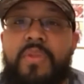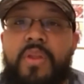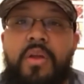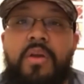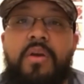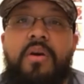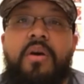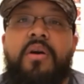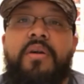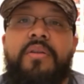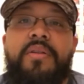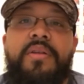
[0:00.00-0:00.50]

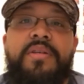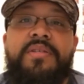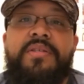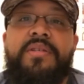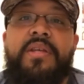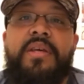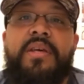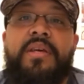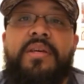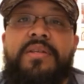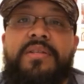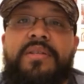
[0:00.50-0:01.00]
All these
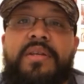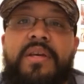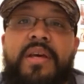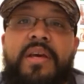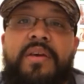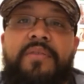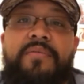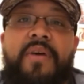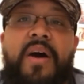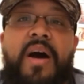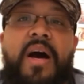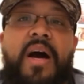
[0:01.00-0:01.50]
things.
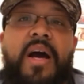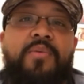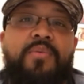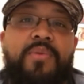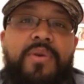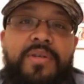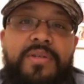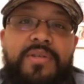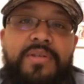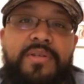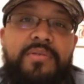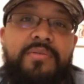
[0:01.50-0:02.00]
If I
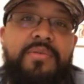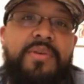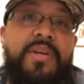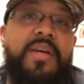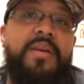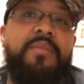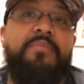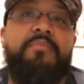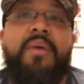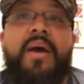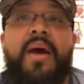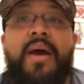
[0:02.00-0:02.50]
was to
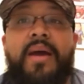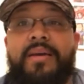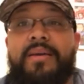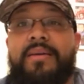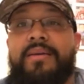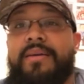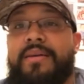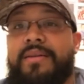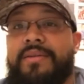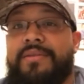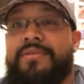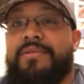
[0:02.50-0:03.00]
get
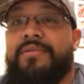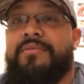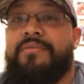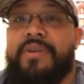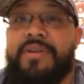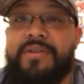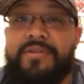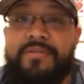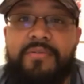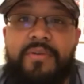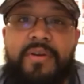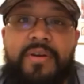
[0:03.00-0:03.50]
back into the
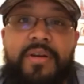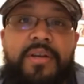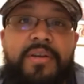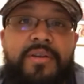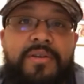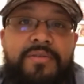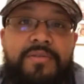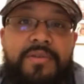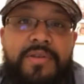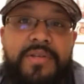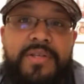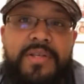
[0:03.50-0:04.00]
restaurant
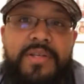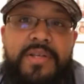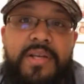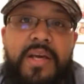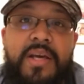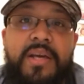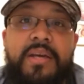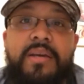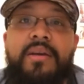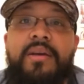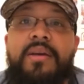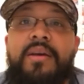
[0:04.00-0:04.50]
industry
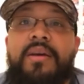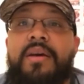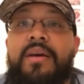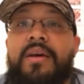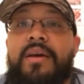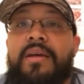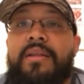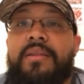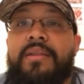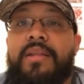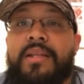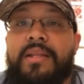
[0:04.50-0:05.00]
today,
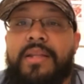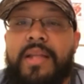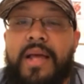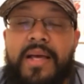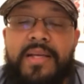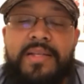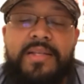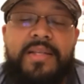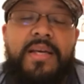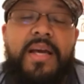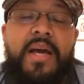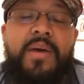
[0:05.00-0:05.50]
the
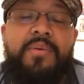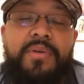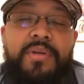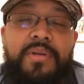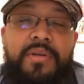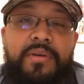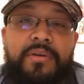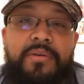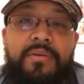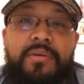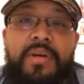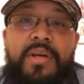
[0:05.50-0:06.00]
last thing I would
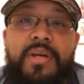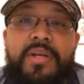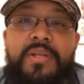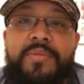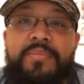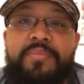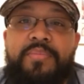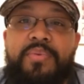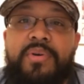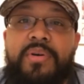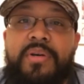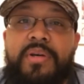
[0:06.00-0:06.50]
do is
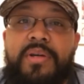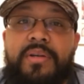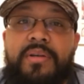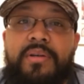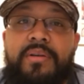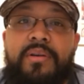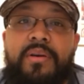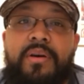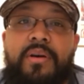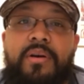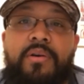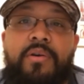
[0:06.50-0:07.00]
put
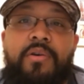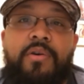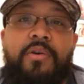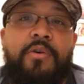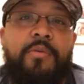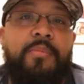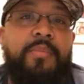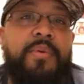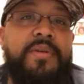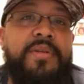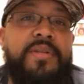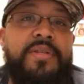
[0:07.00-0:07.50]
a
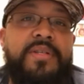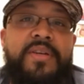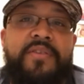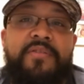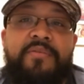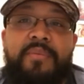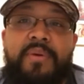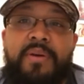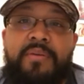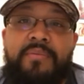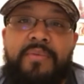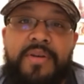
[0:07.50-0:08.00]
whole bunch of stuff
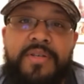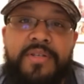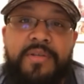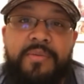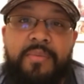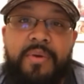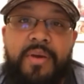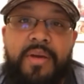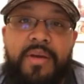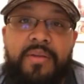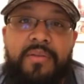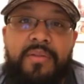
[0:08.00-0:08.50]
on my
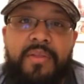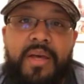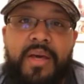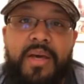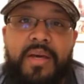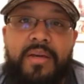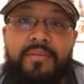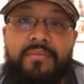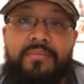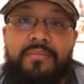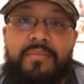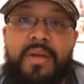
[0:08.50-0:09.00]
resume
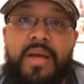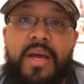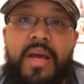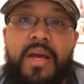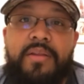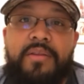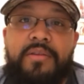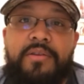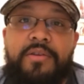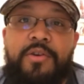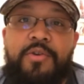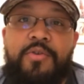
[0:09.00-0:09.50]
that had
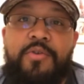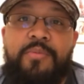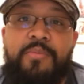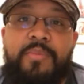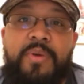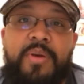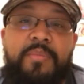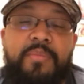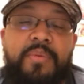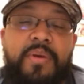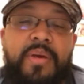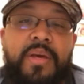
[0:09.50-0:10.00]
to do with
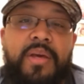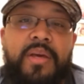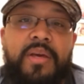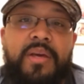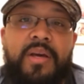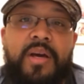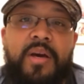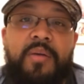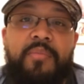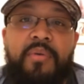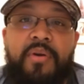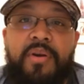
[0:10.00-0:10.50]
me being
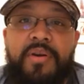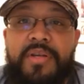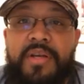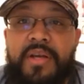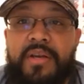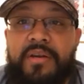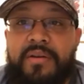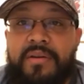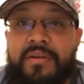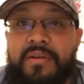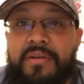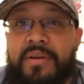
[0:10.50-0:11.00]
a
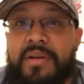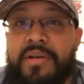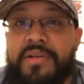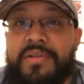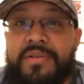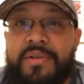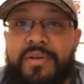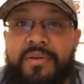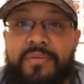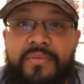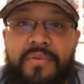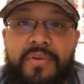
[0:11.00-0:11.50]
bartender, a
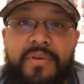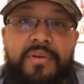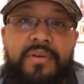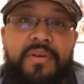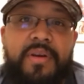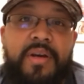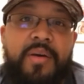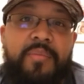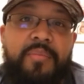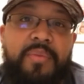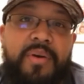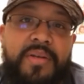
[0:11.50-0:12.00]
server,
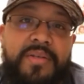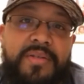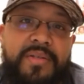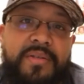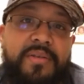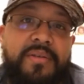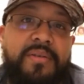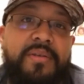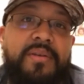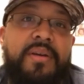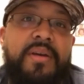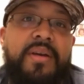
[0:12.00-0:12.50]
a
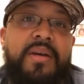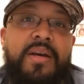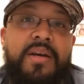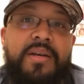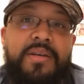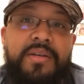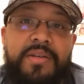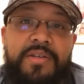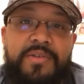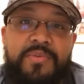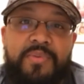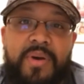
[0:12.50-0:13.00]
busser, a
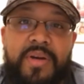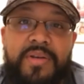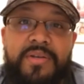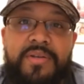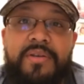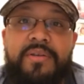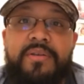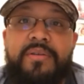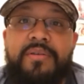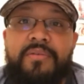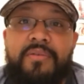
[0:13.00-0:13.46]
dishwasher.